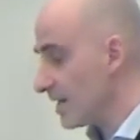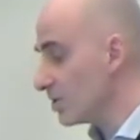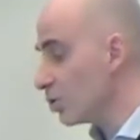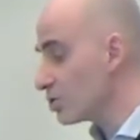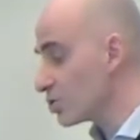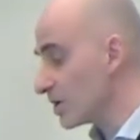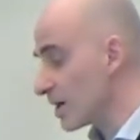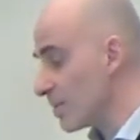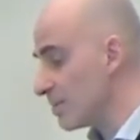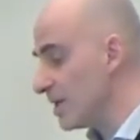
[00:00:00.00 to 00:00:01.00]
And also the
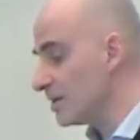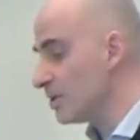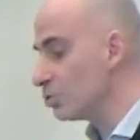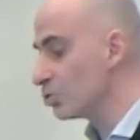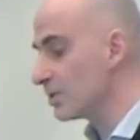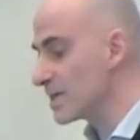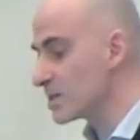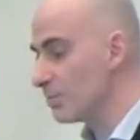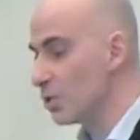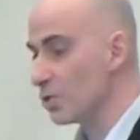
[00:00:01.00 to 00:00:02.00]
capability to
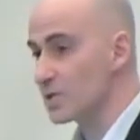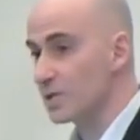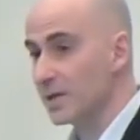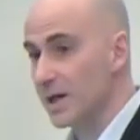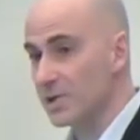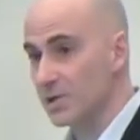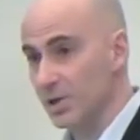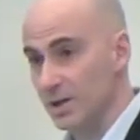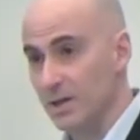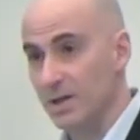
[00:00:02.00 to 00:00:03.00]
transpose,
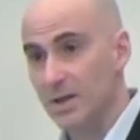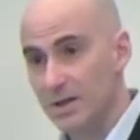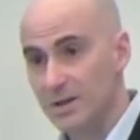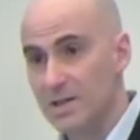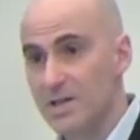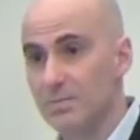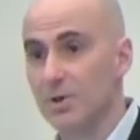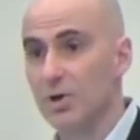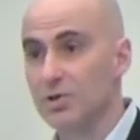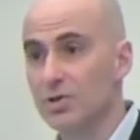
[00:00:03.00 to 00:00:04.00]
actually, this
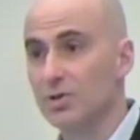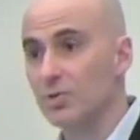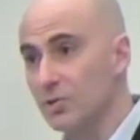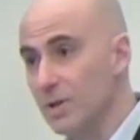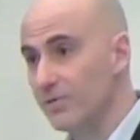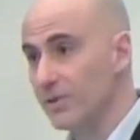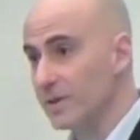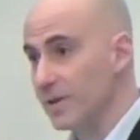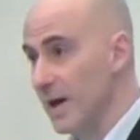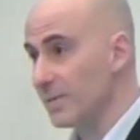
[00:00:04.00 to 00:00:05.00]
approach to
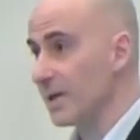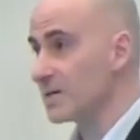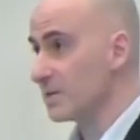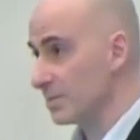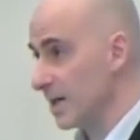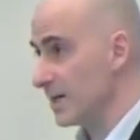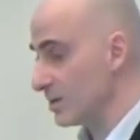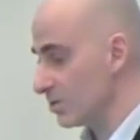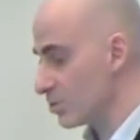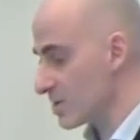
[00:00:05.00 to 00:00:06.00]
different areas
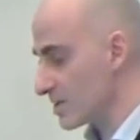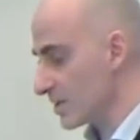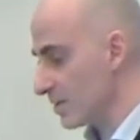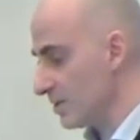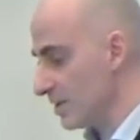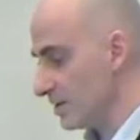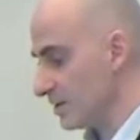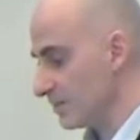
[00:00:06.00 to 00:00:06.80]
related to sustainability.